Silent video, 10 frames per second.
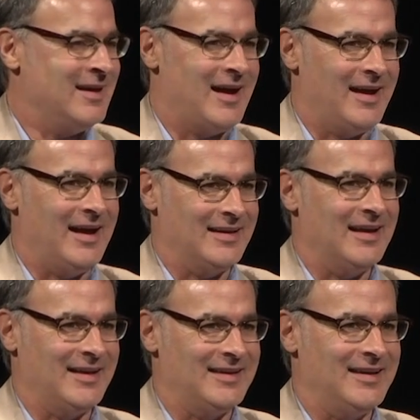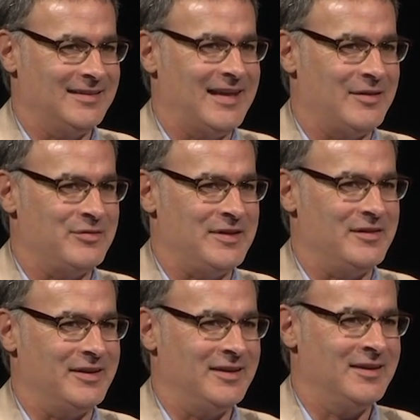I get that
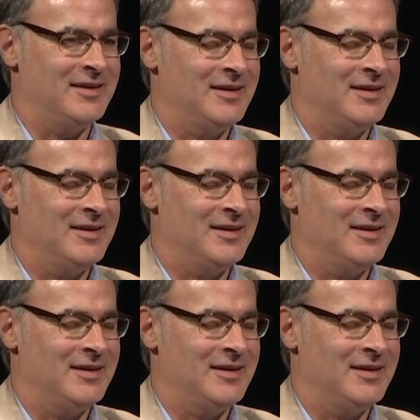feeling.